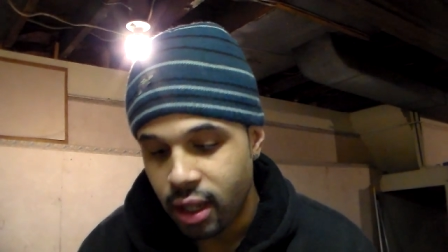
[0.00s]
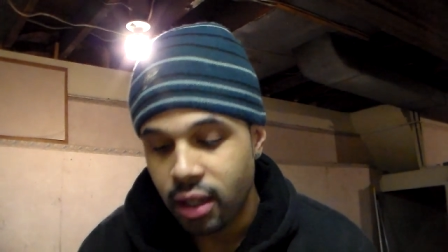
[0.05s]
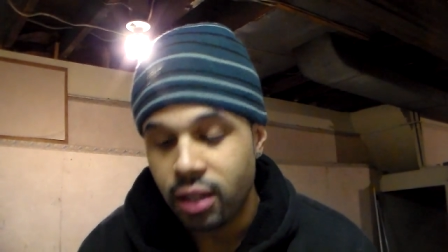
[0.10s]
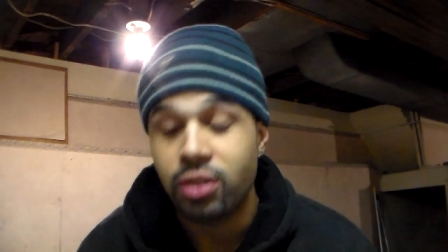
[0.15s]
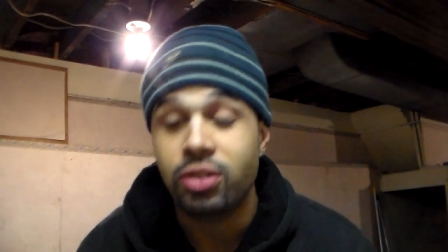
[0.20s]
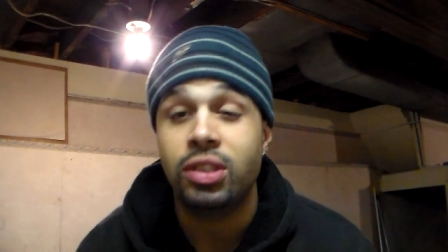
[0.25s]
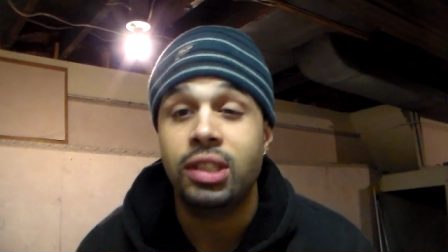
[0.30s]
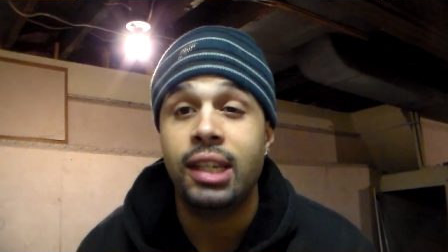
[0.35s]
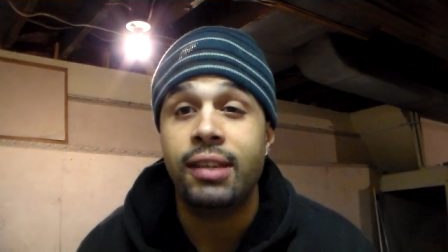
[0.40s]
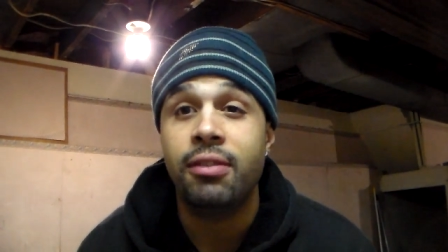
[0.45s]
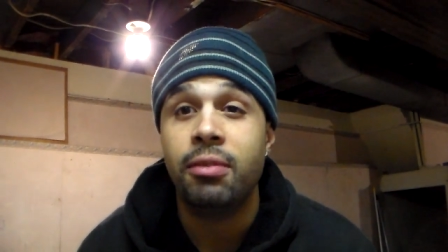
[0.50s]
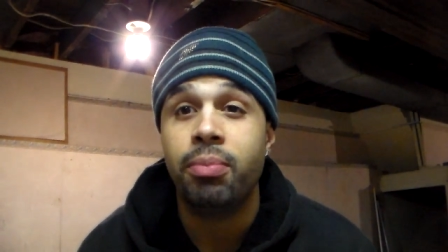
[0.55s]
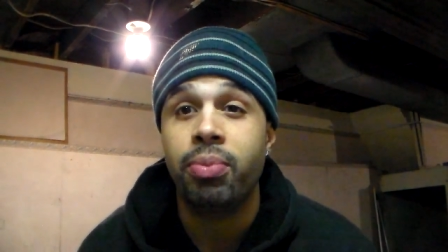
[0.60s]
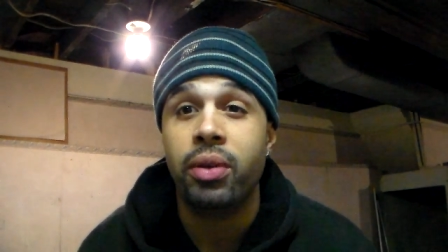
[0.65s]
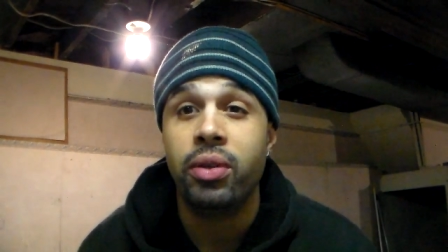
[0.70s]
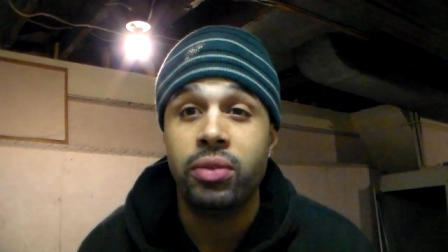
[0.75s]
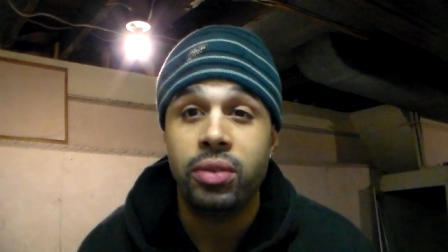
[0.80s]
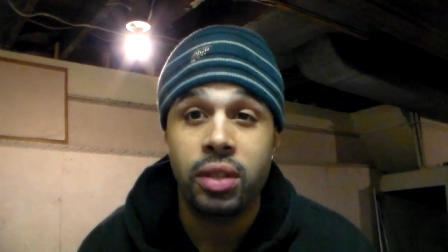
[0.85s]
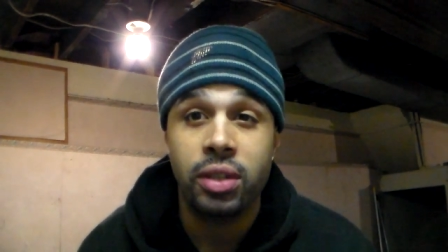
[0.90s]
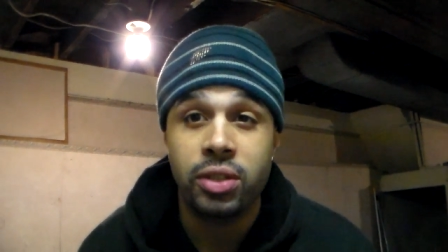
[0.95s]
There's seven
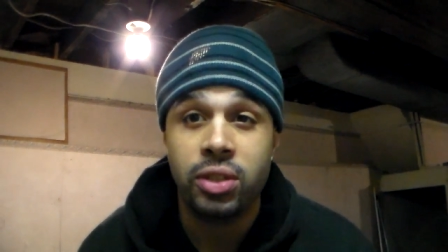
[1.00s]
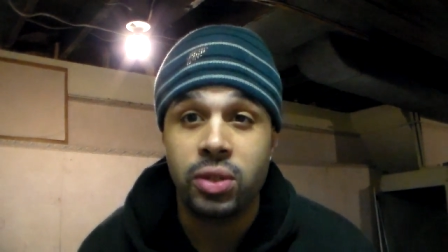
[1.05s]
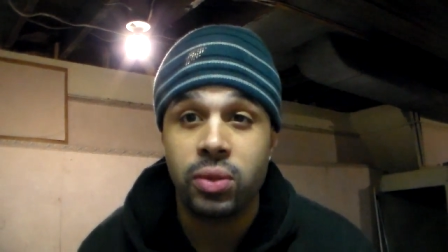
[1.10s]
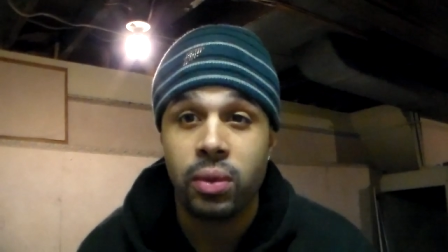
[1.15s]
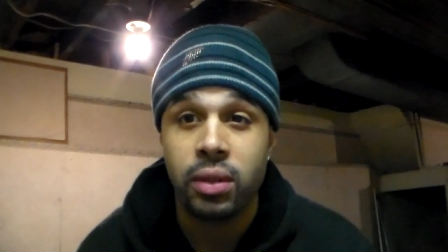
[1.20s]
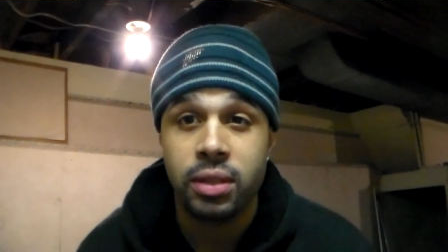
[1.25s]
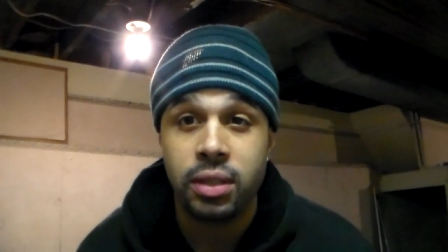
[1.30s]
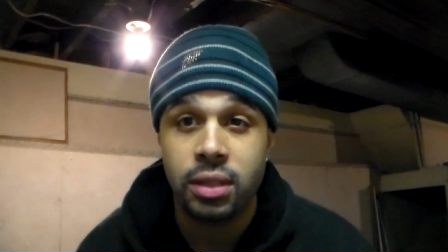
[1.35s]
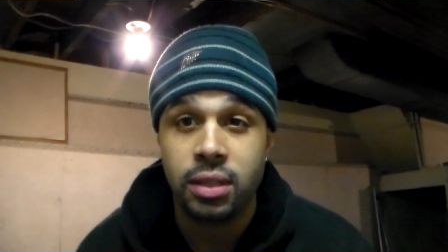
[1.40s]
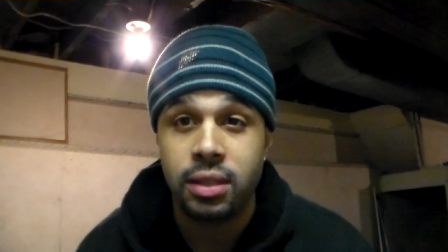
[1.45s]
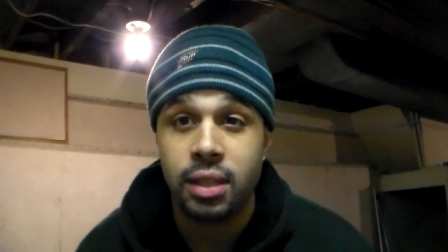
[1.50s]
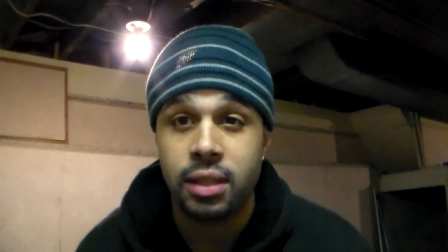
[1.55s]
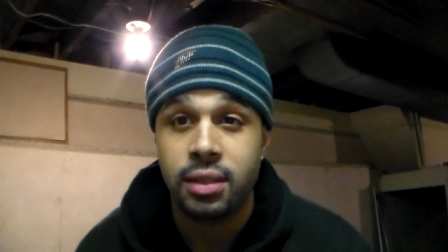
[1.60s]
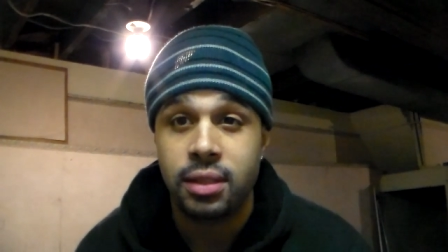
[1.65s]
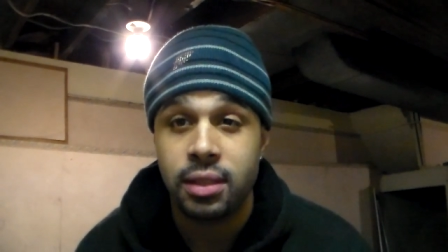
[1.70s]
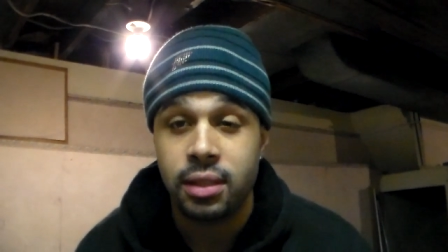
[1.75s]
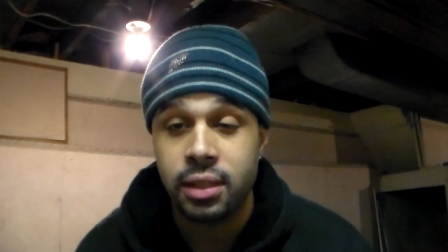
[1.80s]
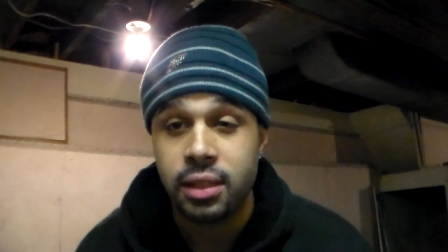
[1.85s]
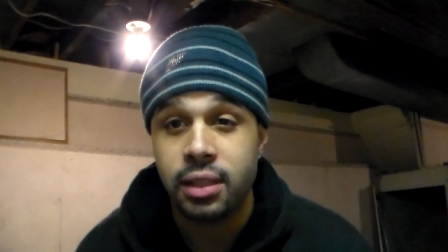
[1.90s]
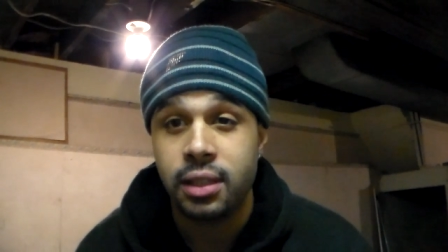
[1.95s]
protein sources
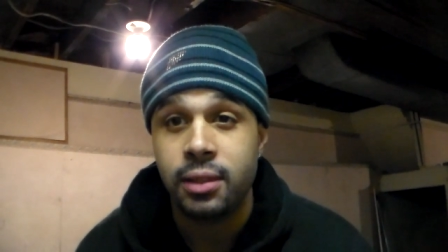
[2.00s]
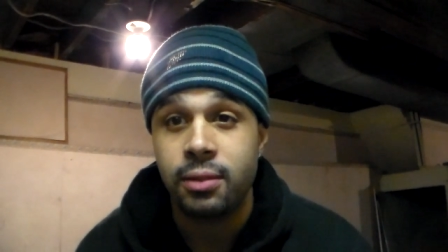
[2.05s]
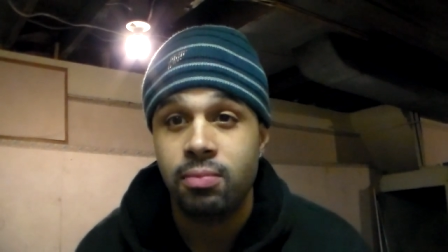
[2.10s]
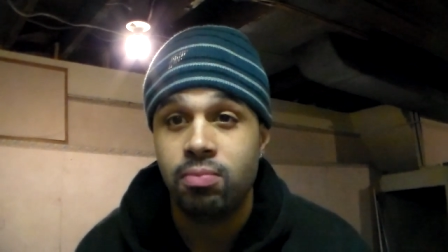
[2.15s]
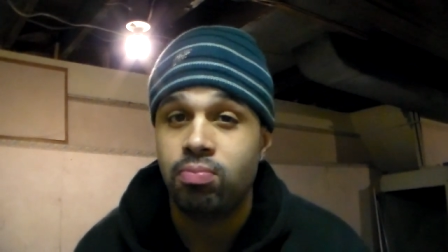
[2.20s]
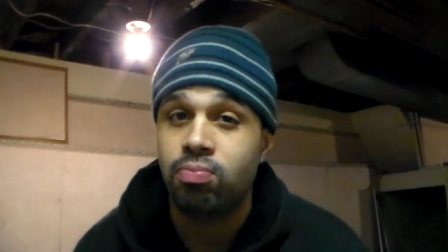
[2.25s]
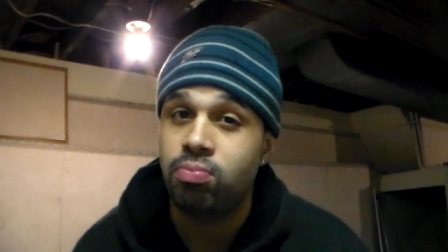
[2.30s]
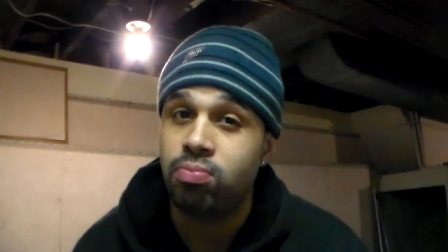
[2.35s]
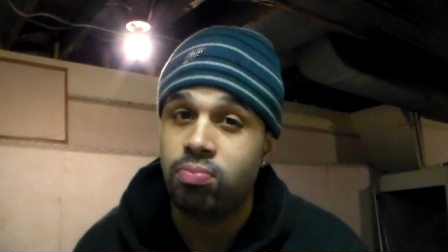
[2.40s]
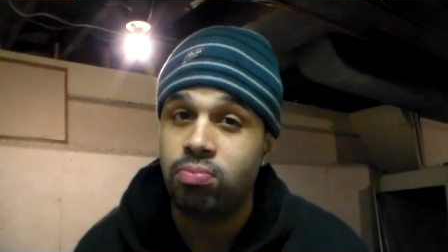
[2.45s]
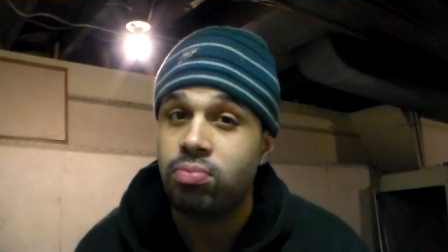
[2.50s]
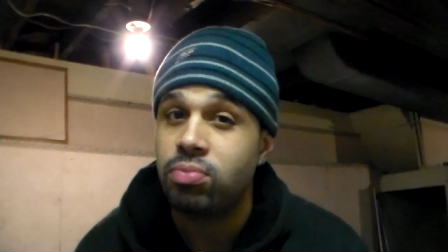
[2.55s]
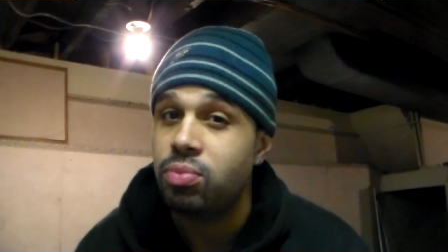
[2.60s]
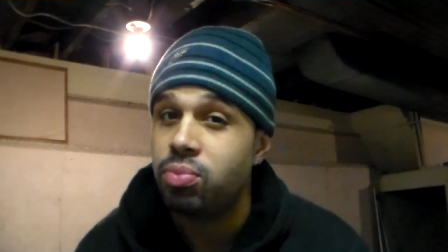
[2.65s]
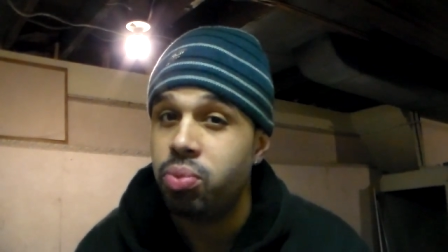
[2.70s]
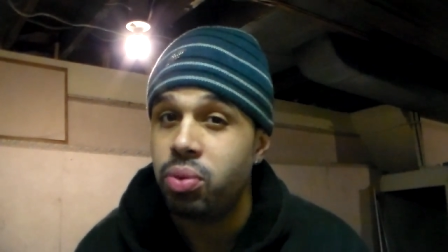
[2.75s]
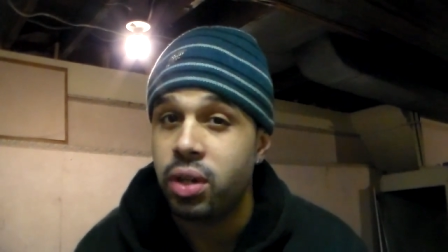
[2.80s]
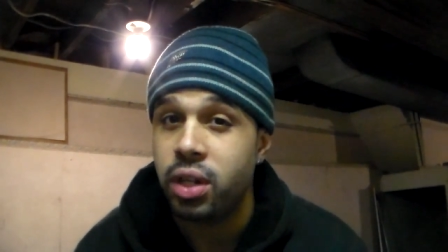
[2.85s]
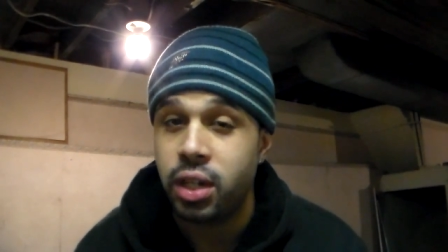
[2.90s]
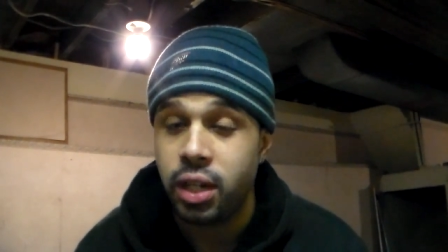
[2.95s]
that's in here.
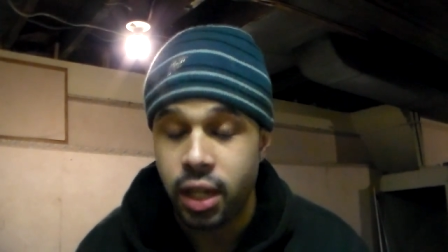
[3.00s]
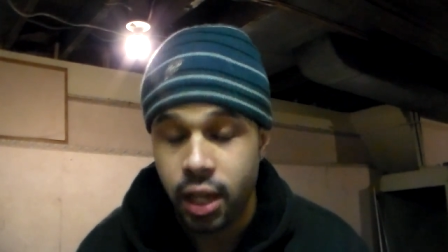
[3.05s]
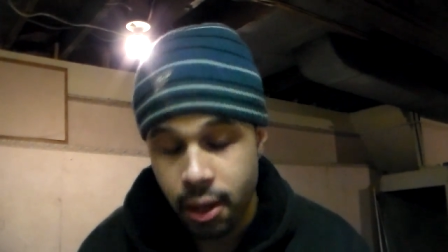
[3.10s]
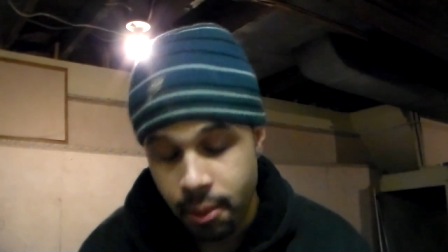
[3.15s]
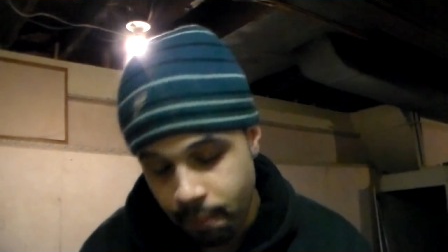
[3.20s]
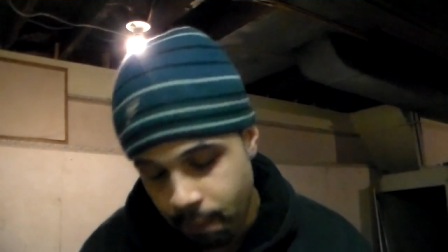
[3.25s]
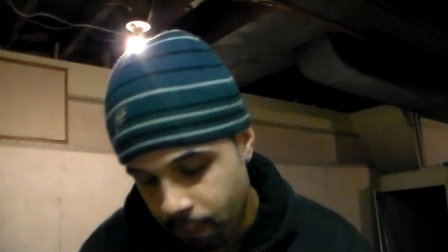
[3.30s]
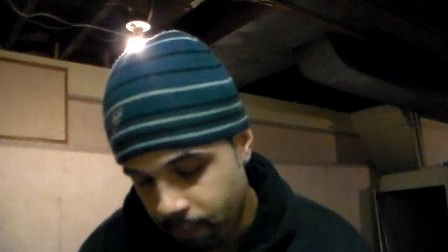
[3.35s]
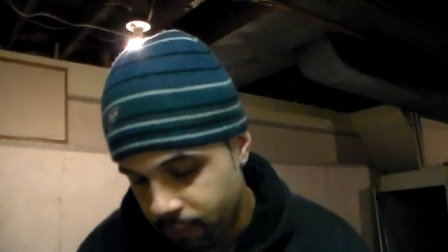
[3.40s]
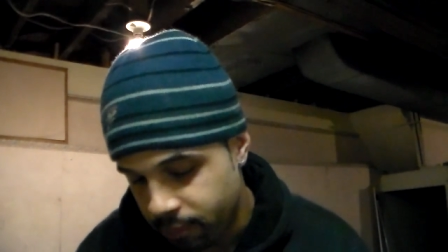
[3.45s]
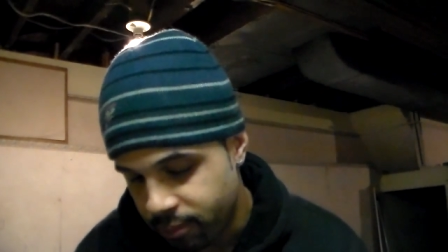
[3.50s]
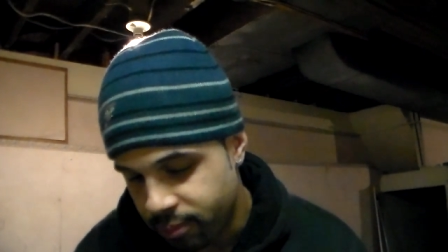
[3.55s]
Pretty neat.